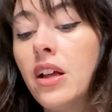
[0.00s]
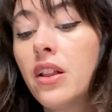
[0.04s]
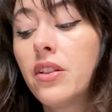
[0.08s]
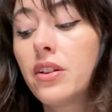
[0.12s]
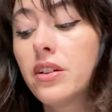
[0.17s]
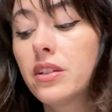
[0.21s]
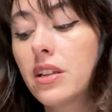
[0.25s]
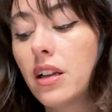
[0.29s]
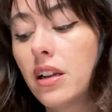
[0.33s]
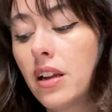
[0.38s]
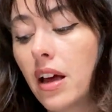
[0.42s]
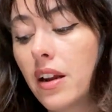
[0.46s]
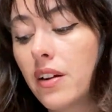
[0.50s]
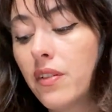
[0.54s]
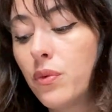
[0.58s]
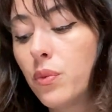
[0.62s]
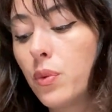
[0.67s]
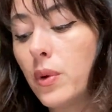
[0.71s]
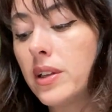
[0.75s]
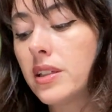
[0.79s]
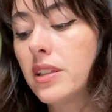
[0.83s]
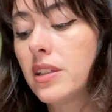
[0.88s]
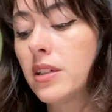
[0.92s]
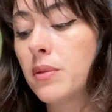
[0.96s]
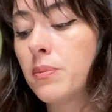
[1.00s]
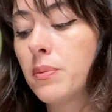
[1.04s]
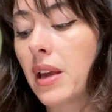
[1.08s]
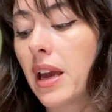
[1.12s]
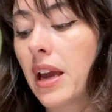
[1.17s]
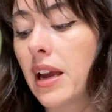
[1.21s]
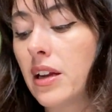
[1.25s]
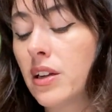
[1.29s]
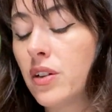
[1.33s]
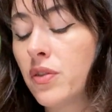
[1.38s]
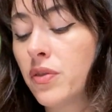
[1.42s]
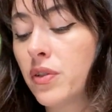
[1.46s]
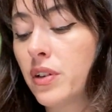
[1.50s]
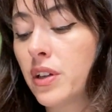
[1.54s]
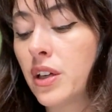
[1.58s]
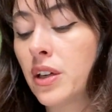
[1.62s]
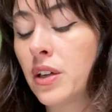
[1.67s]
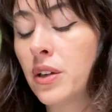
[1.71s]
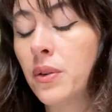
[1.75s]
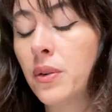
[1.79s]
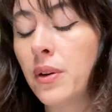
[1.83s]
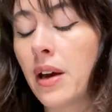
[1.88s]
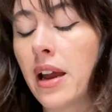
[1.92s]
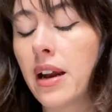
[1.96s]
There's a lot of wisdom gained for you,
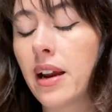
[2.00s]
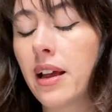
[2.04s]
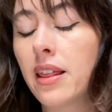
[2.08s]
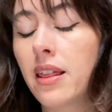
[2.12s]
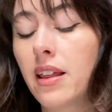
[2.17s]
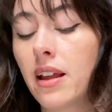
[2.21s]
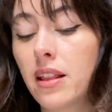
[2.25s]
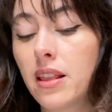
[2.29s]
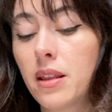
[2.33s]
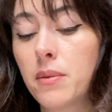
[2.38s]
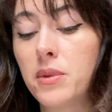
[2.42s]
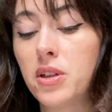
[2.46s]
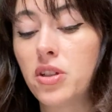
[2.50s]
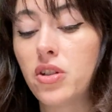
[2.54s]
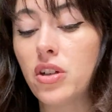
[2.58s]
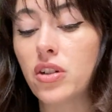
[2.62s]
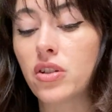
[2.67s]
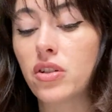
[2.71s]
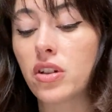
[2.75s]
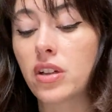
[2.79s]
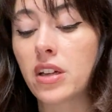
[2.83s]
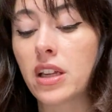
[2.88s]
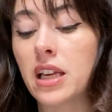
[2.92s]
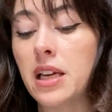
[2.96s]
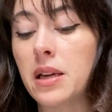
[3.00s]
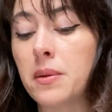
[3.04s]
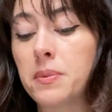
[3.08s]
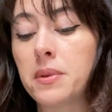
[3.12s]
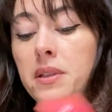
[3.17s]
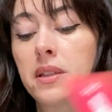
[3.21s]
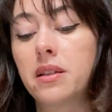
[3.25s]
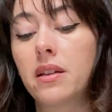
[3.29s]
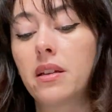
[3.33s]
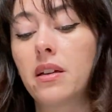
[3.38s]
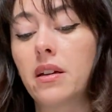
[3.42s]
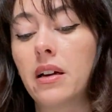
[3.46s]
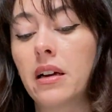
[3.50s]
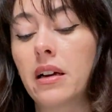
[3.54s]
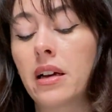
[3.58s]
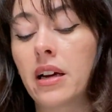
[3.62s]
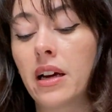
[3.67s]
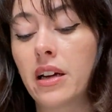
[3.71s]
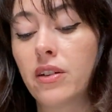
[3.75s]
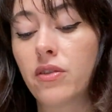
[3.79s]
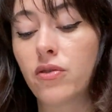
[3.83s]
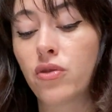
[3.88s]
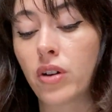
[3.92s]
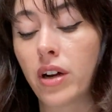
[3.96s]
and I think the Magician keeps
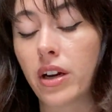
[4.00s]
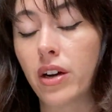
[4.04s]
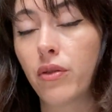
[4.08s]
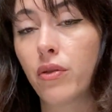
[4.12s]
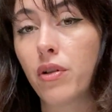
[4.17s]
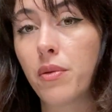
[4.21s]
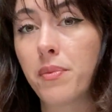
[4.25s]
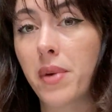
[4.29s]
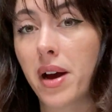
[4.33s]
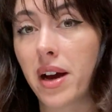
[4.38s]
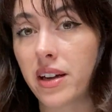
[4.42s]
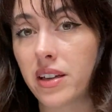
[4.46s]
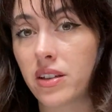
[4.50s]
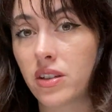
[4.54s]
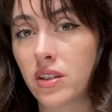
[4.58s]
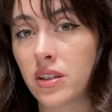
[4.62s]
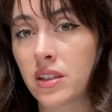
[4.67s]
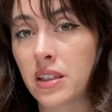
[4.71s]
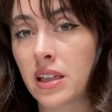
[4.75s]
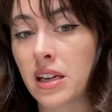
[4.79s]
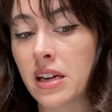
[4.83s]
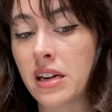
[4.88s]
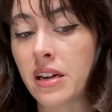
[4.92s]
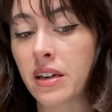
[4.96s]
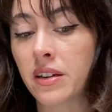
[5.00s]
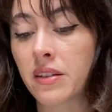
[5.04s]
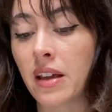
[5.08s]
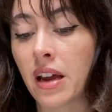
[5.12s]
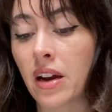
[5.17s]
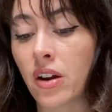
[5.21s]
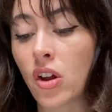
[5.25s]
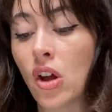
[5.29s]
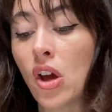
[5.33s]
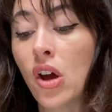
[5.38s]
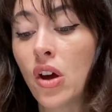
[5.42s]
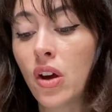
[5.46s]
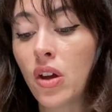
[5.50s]
kind of trying to remind us here that